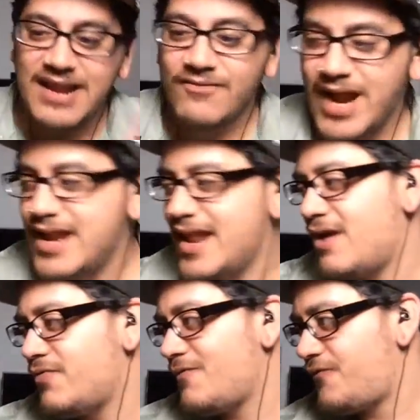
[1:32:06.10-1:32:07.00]
right
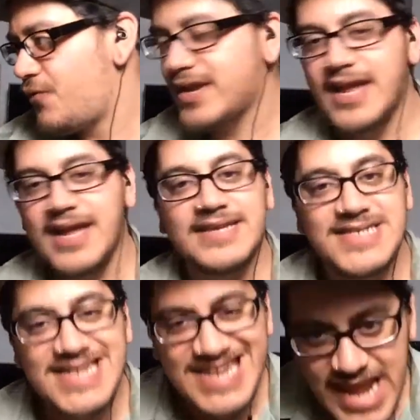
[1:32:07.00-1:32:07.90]
now, 4K has
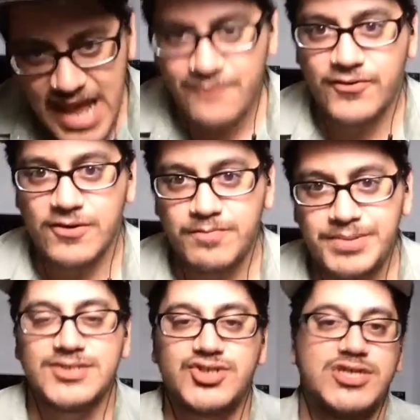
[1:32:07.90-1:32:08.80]
never
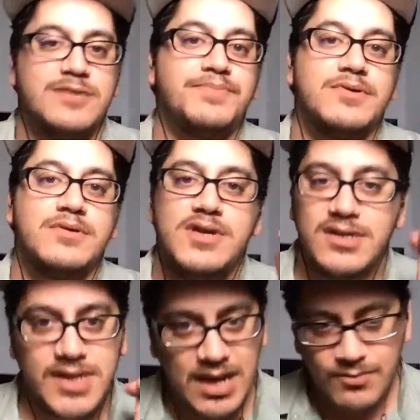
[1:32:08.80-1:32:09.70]
been cheaper.
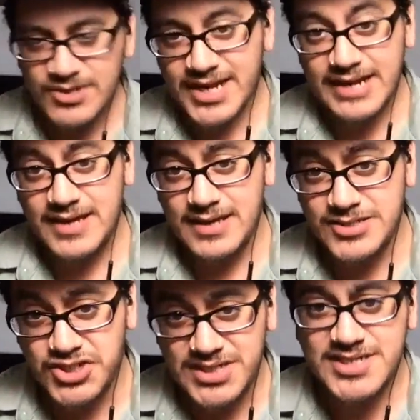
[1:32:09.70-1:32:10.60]
Cameras like the
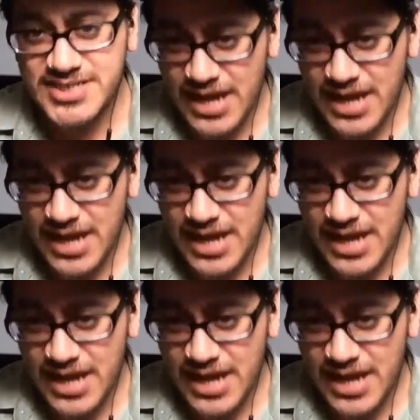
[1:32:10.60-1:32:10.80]
G7.